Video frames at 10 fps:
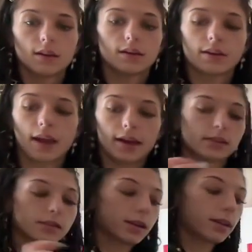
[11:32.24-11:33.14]

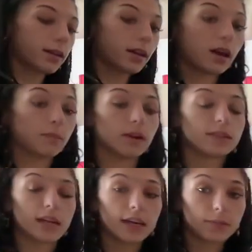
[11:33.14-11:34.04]
next, I'm going to
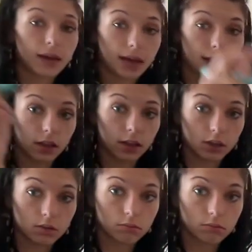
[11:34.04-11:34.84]
take my highlighter.